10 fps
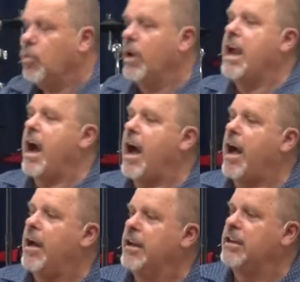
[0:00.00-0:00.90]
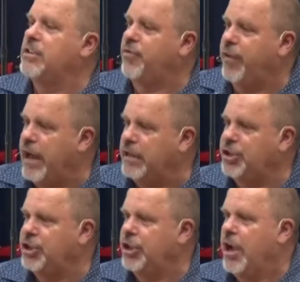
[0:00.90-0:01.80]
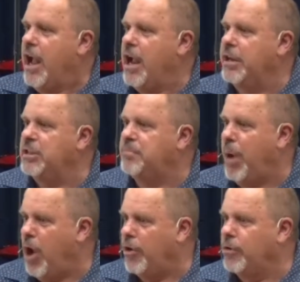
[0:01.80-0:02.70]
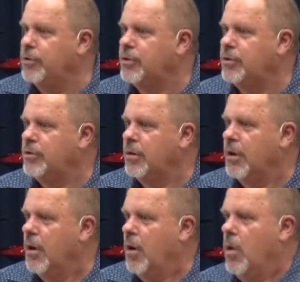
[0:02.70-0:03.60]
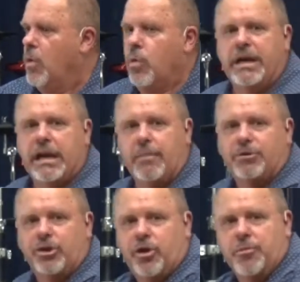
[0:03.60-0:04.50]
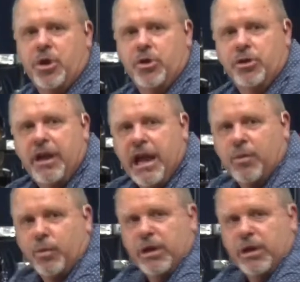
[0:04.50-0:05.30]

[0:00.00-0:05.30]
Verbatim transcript: We are his flesh and his bones. We come to communion and